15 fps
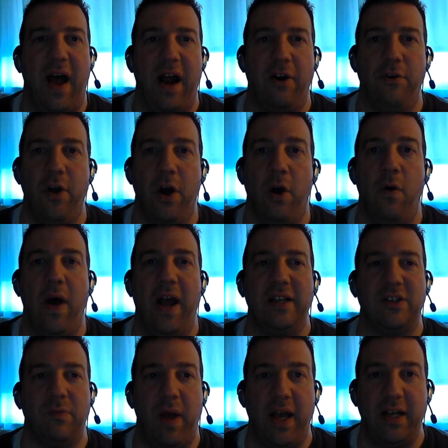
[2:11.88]
I don't know.
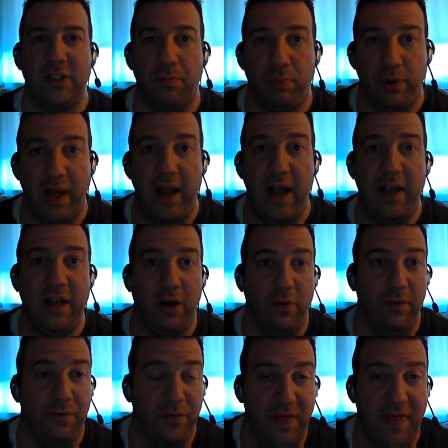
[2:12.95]
As a play,
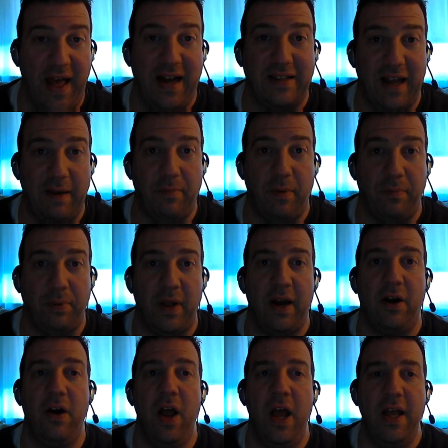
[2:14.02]
for that type of
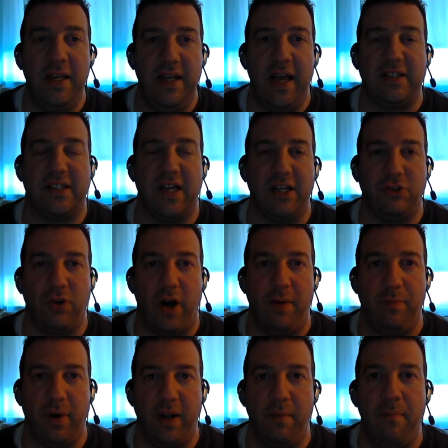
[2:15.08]
player, yes, I try to
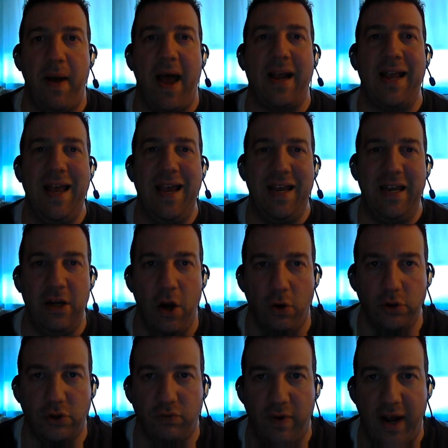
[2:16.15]
bring him back. He
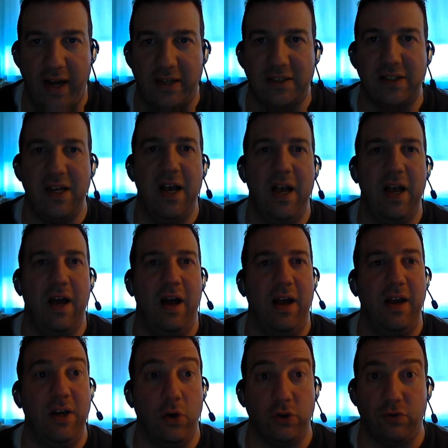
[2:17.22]
knows Rex.
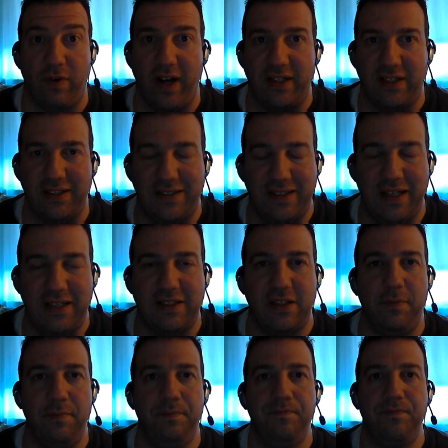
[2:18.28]
He knows Rex's
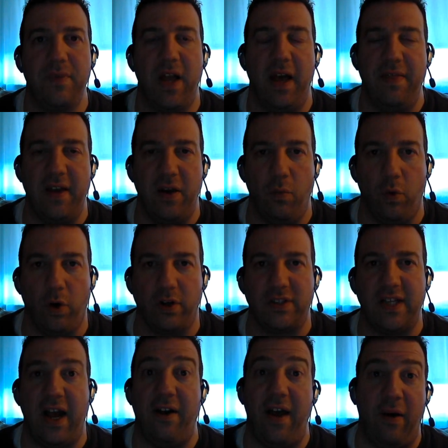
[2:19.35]
system. I think it
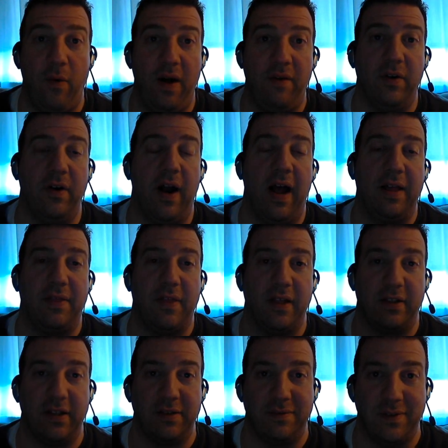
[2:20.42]
works out. However, I
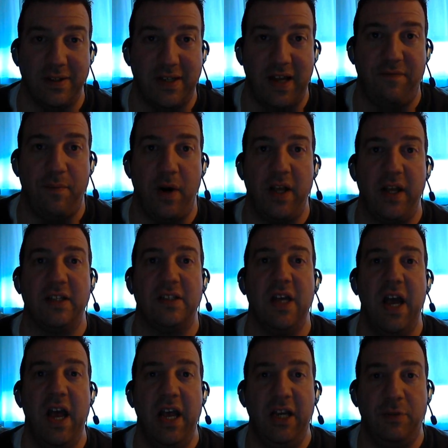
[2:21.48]
think the safe money
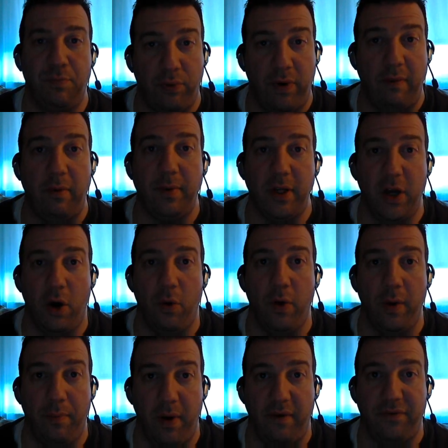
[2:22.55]
is he's probably
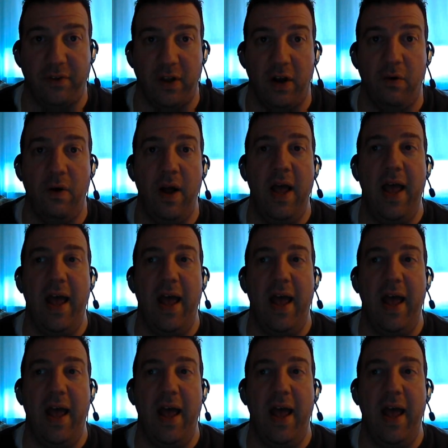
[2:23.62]
going to Buffalo.